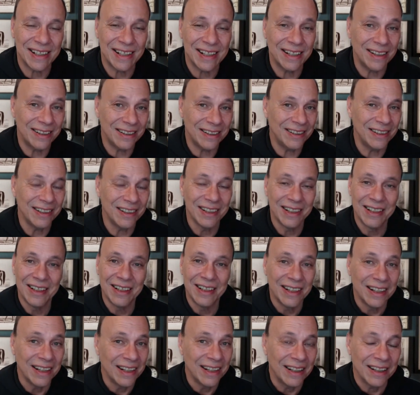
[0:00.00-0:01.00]
and
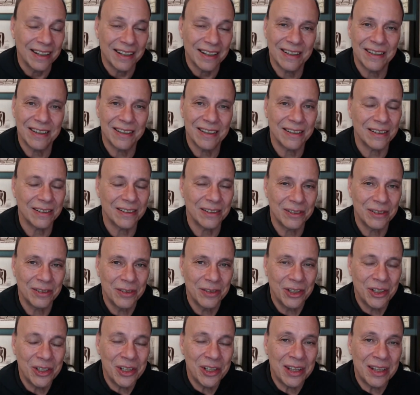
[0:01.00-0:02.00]

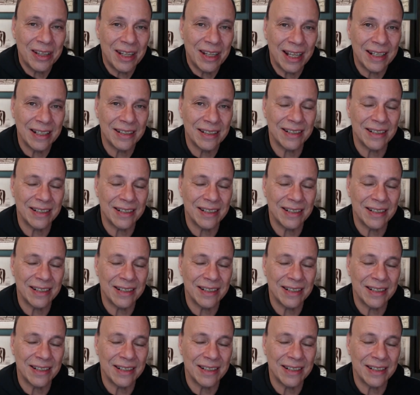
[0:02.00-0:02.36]
good things